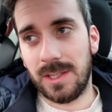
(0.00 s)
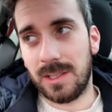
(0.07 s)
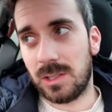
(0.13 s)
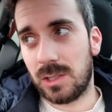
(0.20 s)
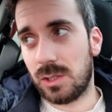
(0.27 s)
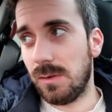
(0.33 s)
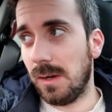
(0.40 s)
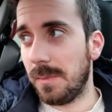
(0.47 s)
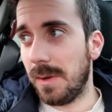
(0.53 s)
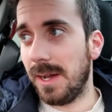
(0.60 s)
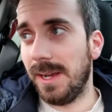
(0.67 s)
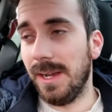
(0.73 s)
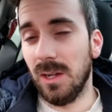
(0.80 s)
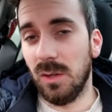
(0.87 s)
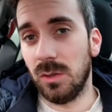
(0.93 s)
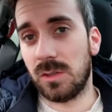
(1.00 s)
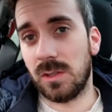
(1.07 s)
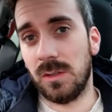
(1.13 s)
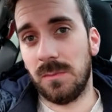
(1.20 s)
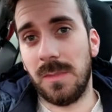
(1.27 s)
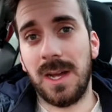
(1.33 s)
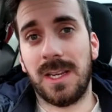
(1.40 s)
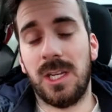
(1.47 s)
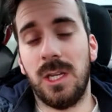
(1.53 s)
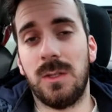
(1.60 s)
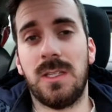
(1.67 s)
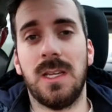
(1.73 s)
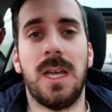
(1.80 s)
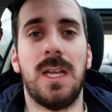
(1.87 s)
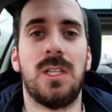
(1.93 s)
it's surrounded by hills, and my
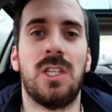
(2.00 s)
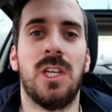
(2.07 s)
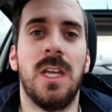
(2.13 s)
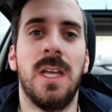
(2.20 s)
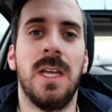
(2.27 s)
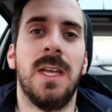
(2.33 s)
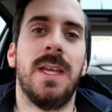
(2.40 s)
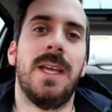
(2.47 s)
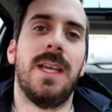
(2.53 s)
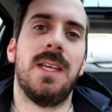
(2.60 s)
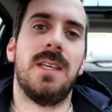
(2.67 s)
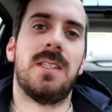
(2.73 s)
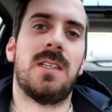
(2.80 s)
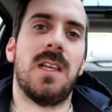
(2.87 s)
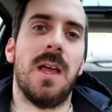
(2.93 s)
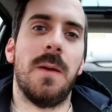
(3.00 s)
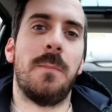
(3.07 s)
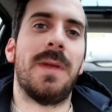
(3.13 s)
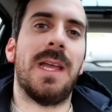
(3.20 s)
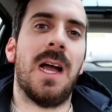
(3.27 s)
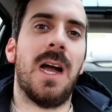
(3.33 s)
QTH is um,